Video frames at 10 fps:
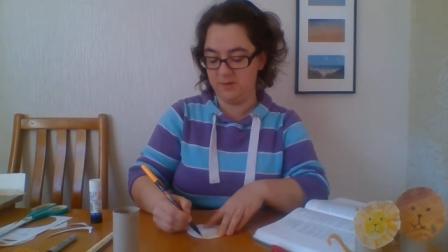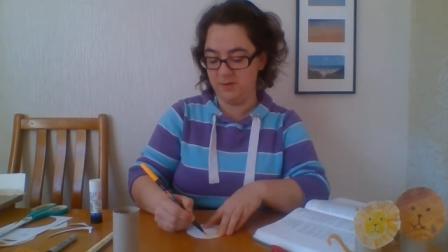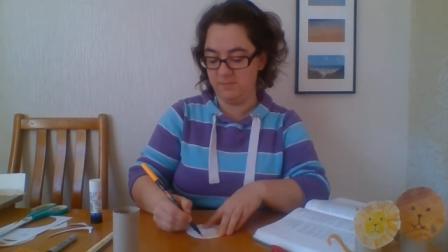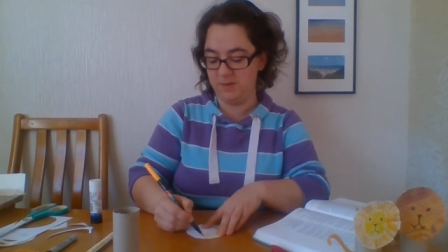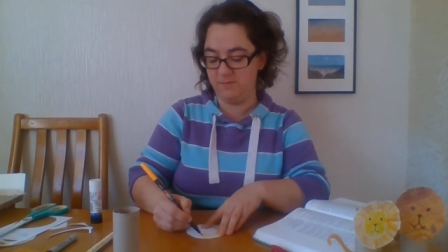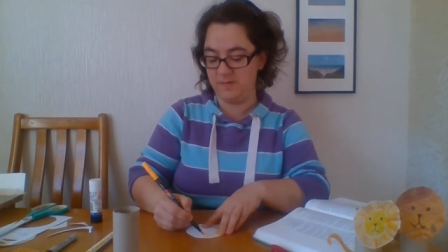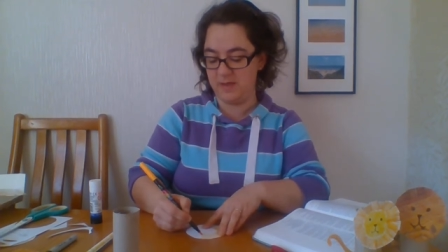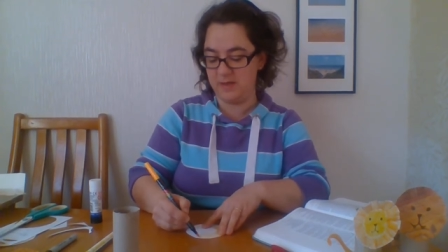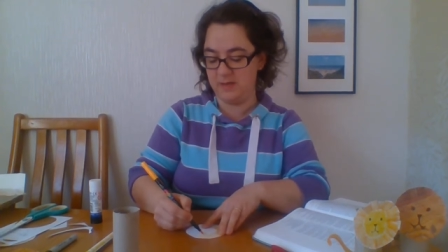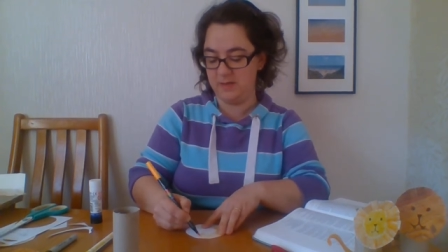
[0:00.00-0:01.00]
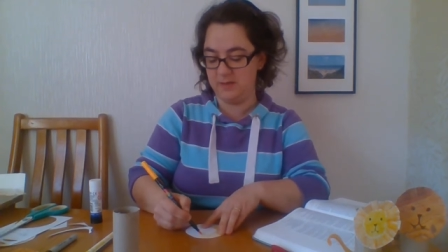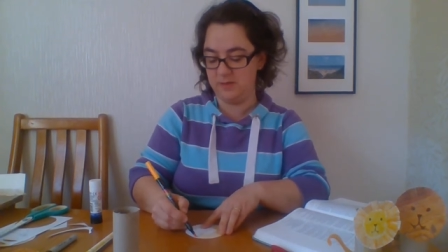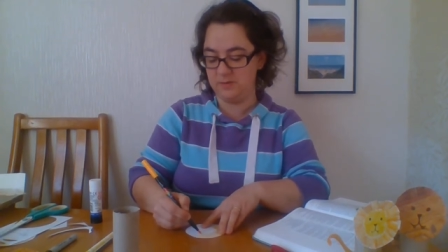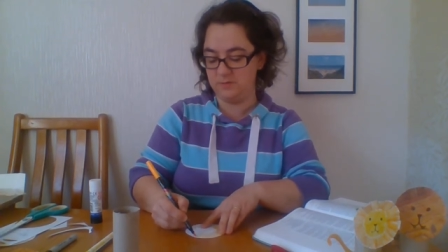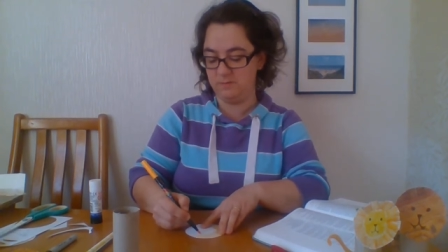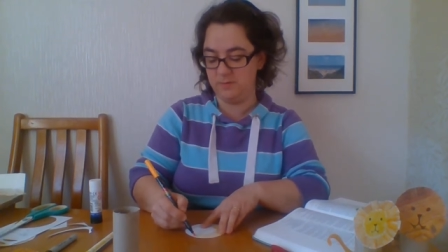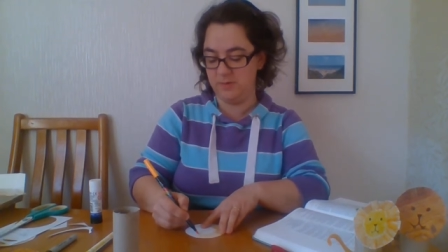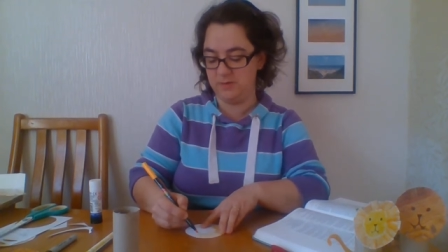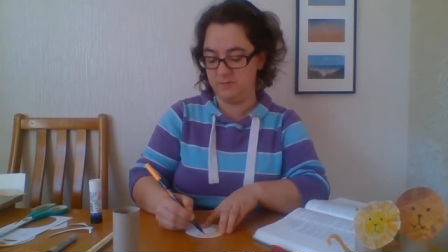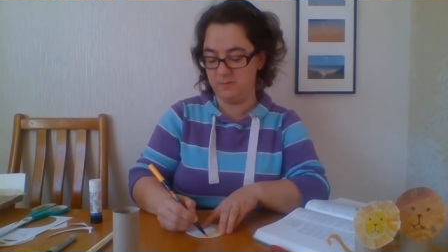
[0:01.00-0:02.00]
It can be fairly
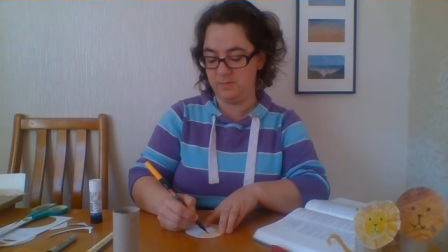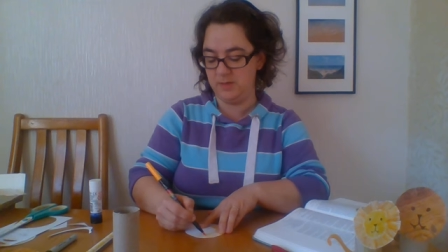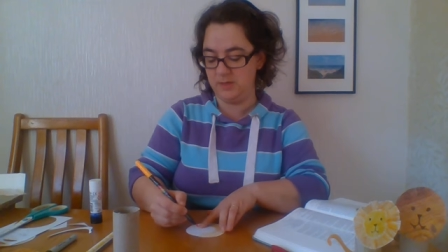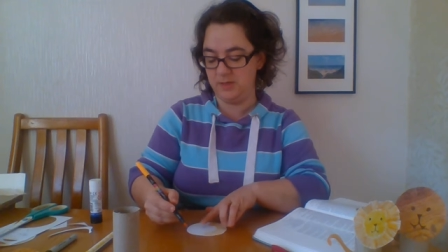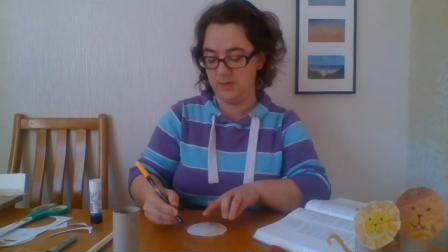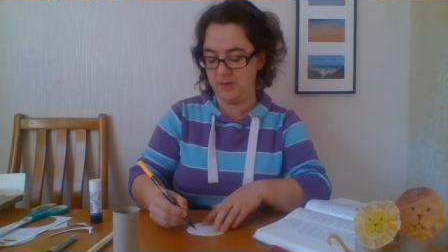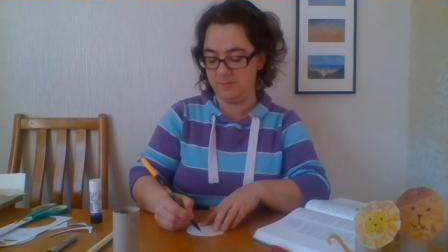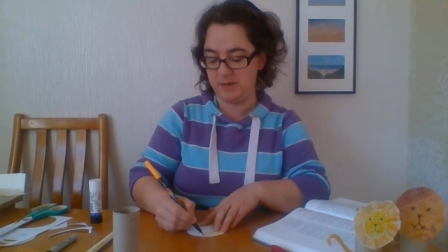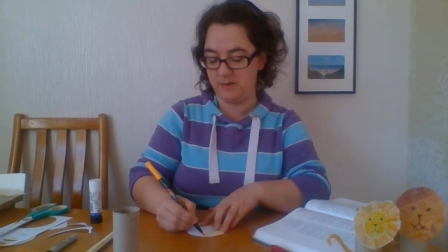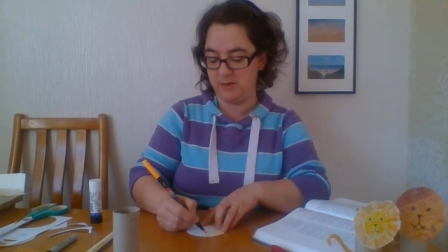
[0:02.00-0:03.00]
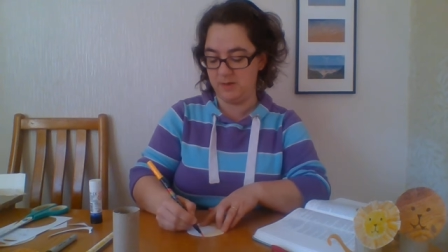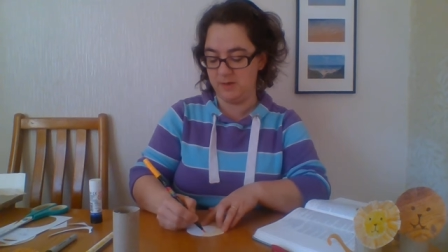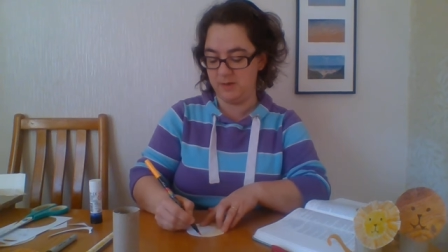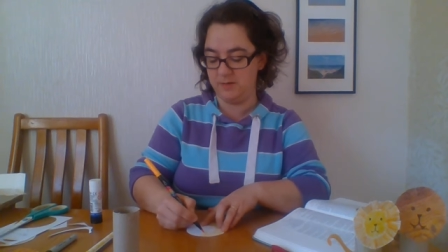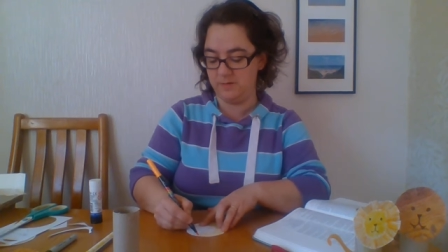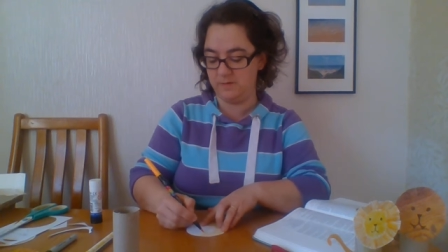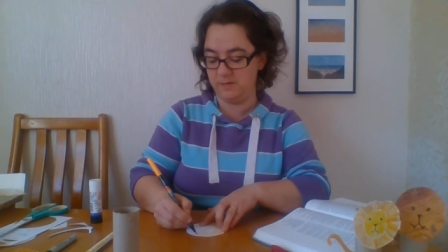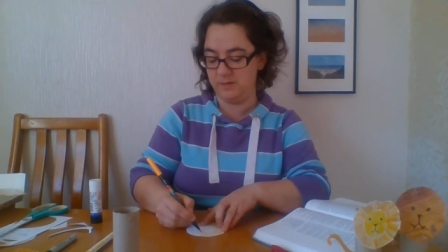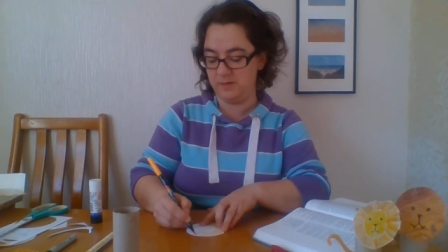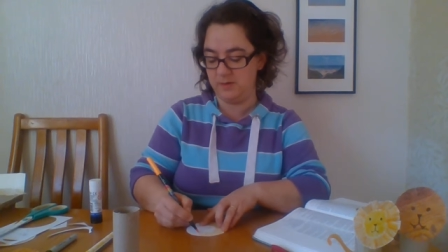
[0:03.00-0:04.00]
swivelly, thinking about a lion's
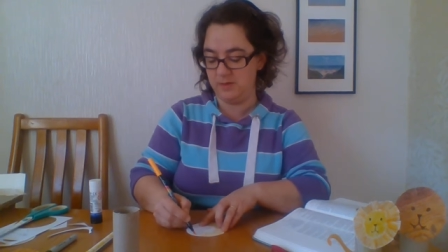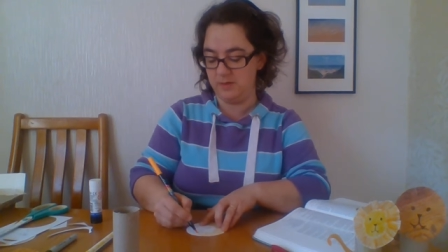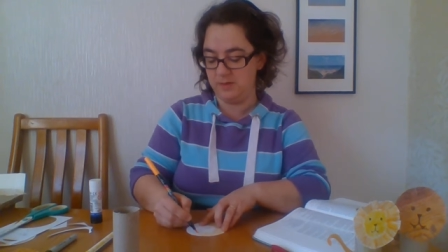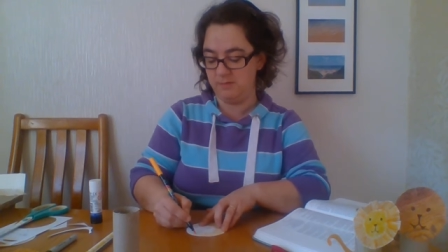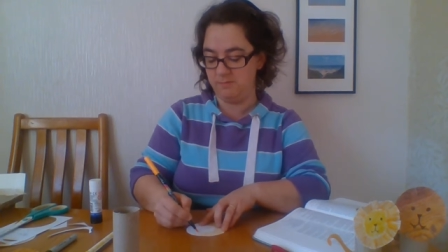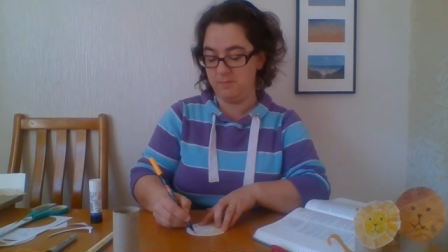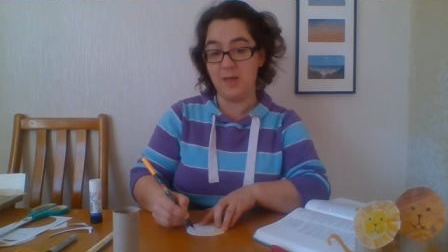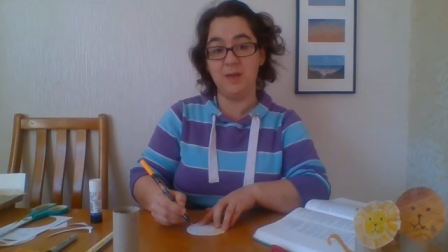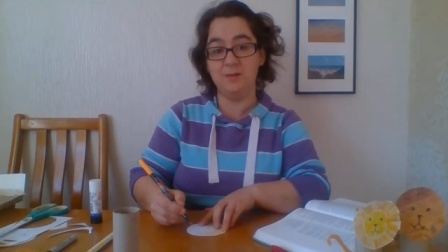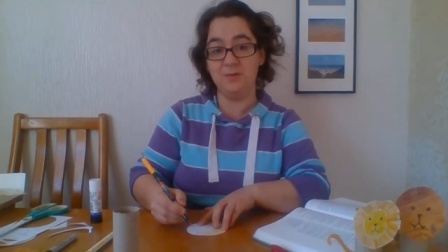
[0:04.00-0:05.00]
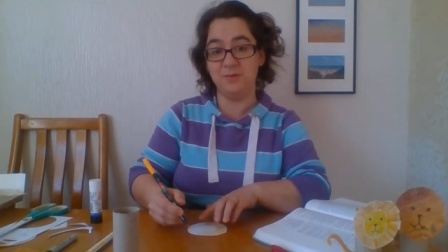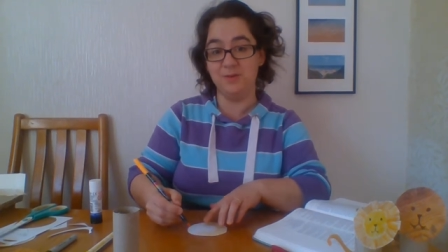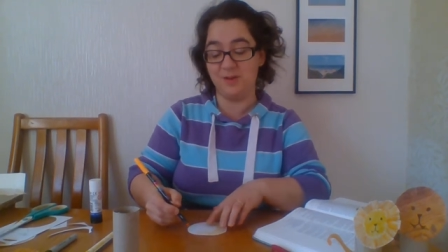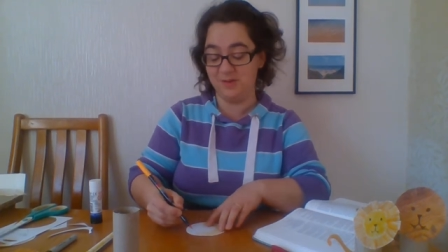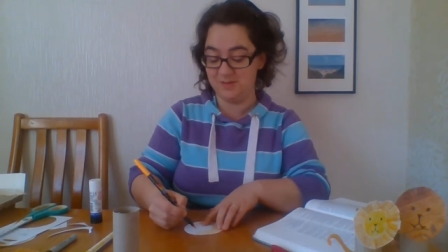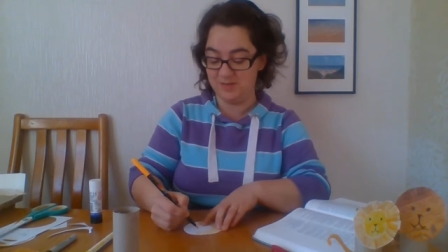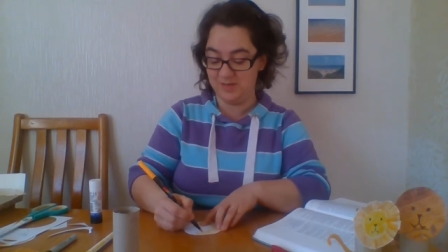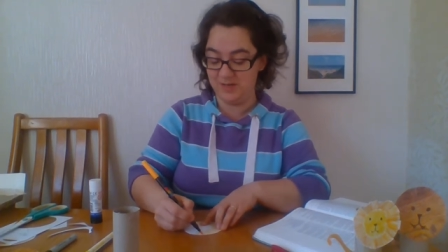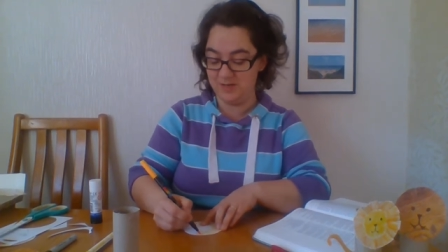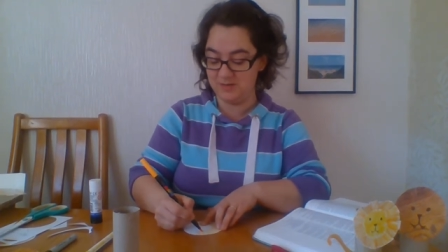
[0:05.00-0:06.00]
mane, not nice
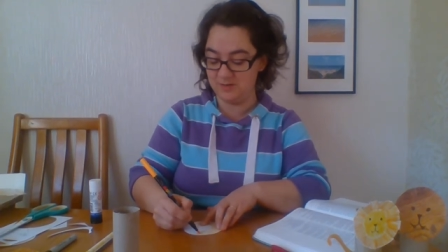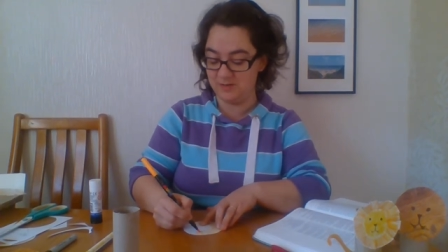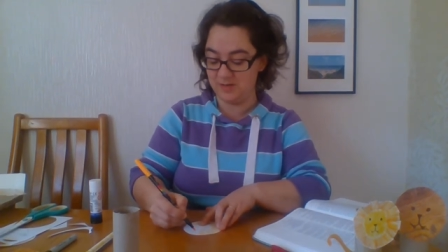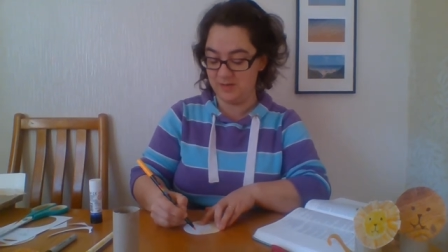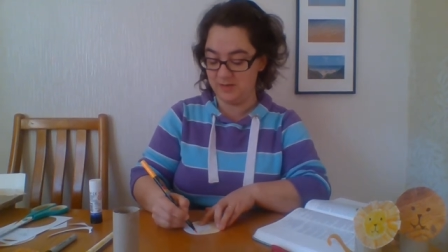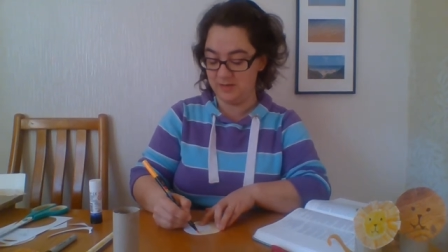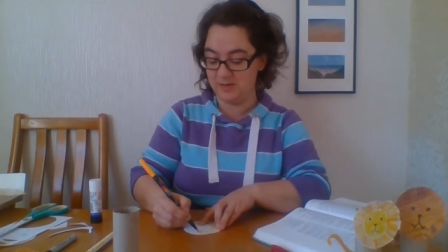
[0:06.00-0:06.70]
and neat, are they?